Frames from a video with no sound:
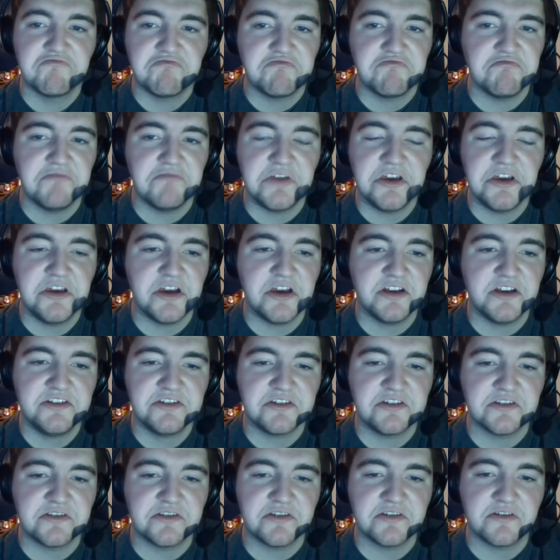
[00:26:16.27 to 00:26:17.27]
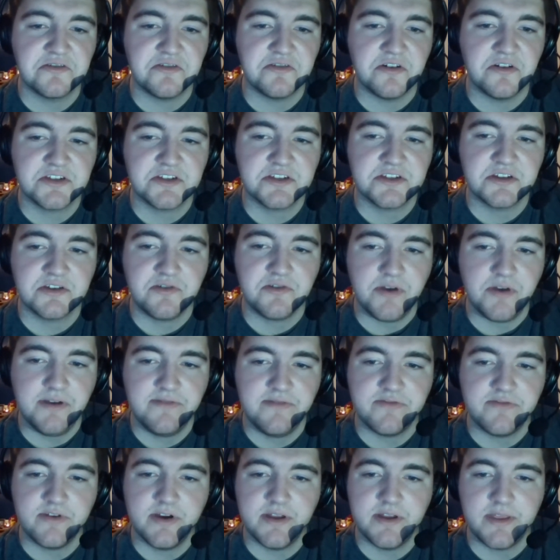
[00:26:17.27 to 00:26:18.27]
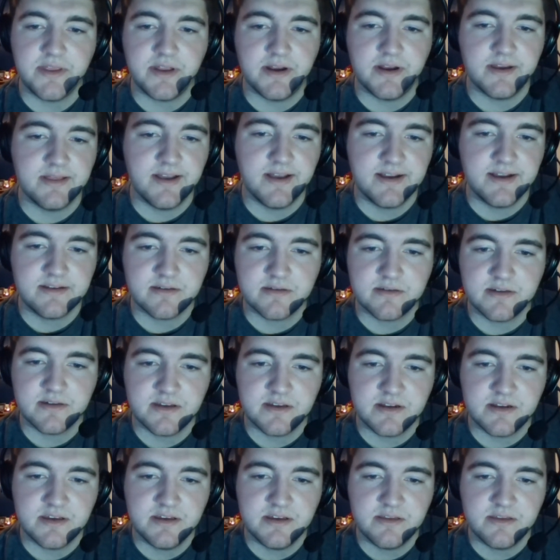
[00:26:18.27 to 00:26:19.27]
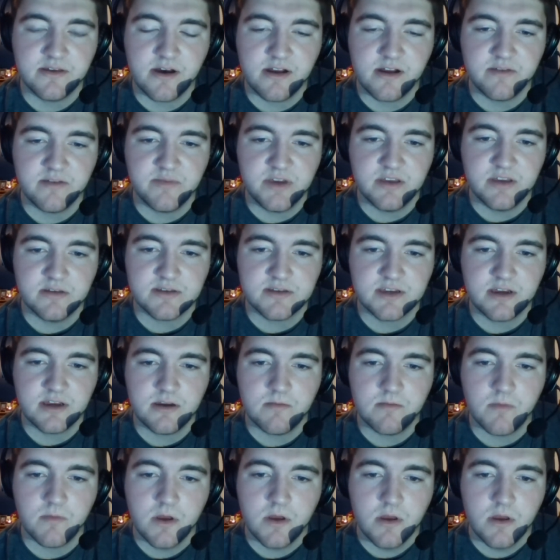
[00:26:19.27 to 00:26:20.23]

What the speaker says: Me, I just considered Austin a great friend, and I'd like to think that he thought of me the same.